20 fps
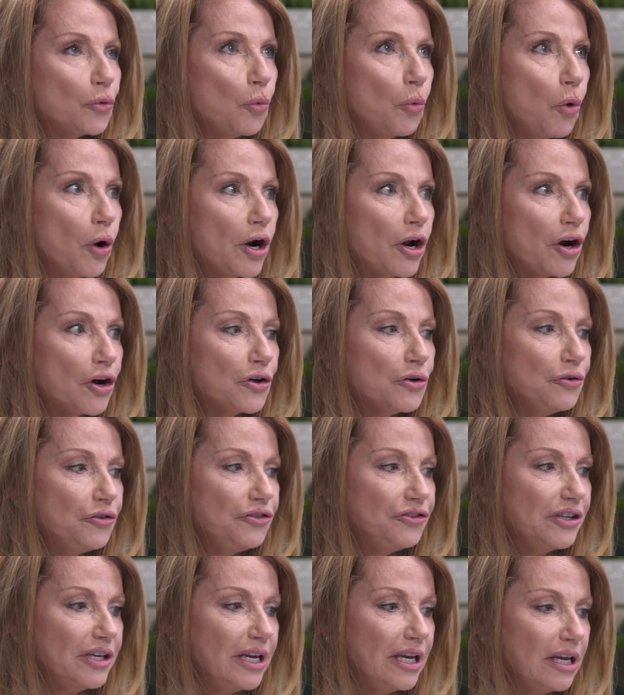what are you
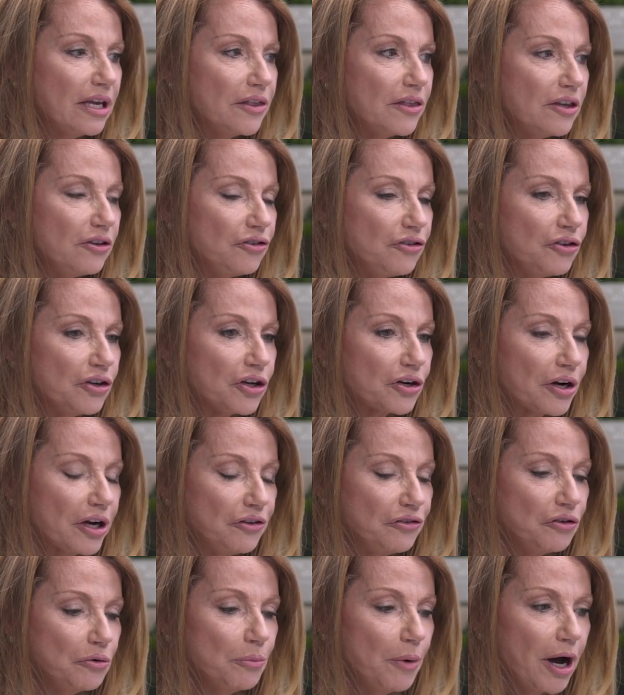seeing this year
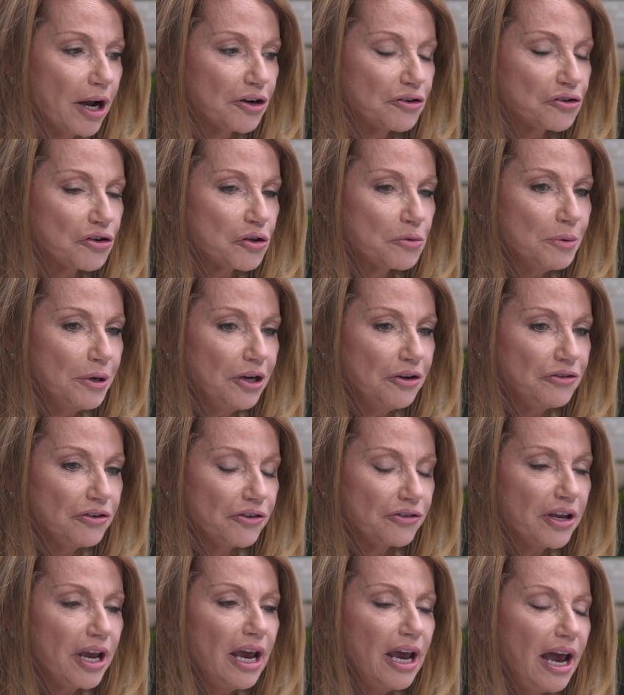as you monitor the
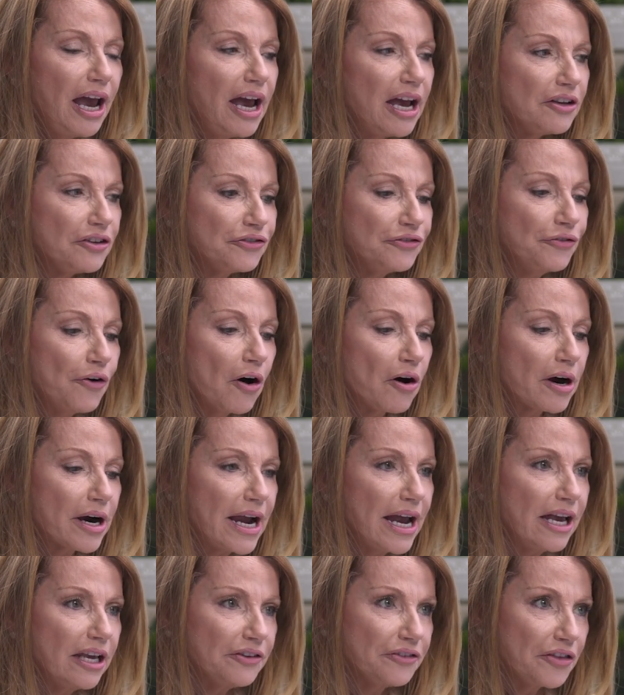beaches as far
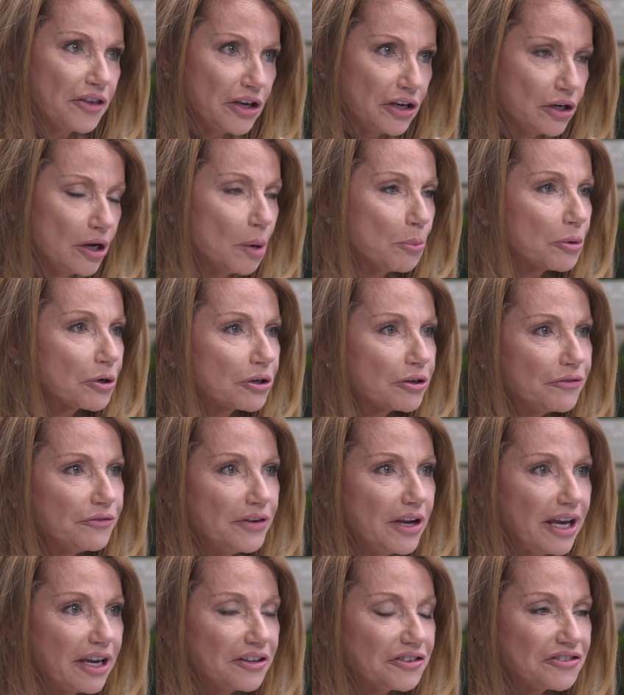as the number of
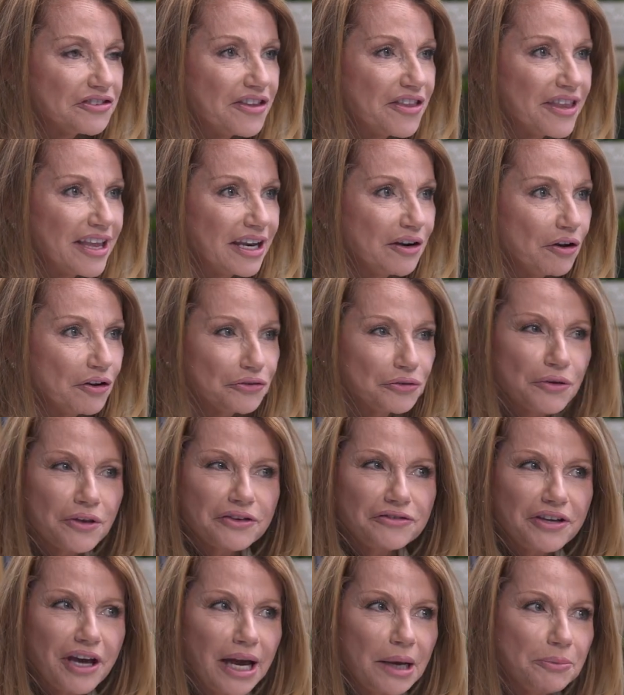nests and then also the
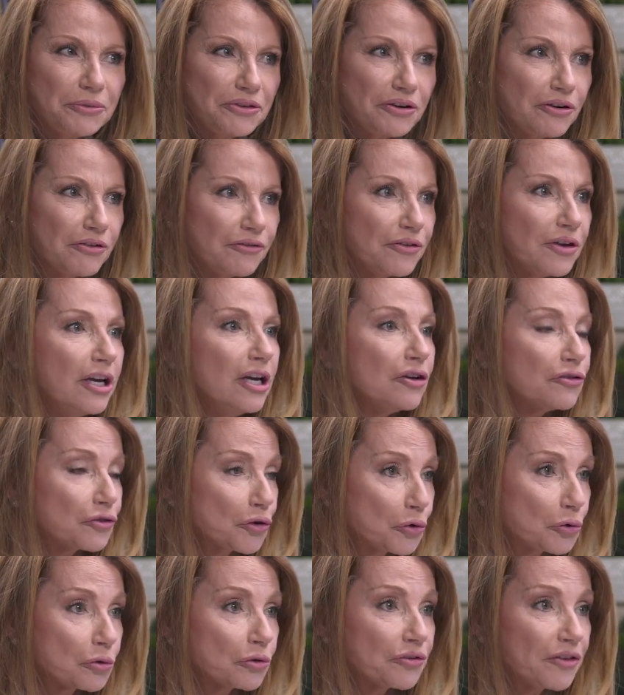types of
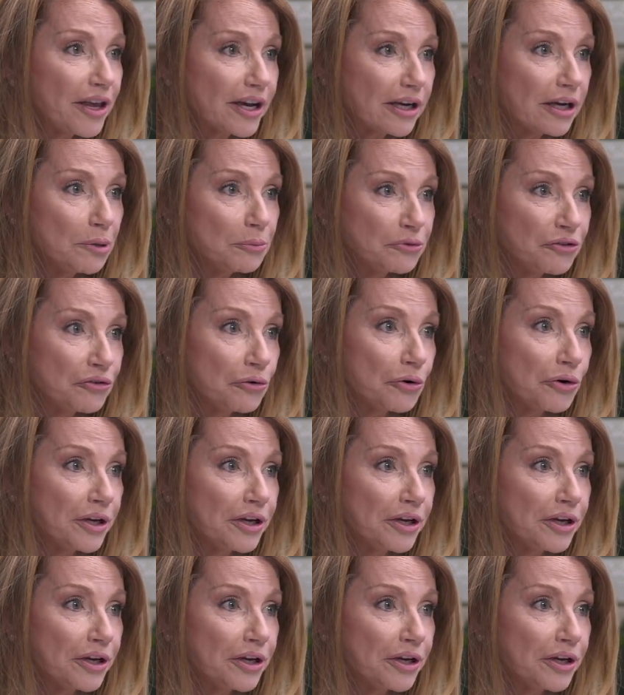turtles that come ashore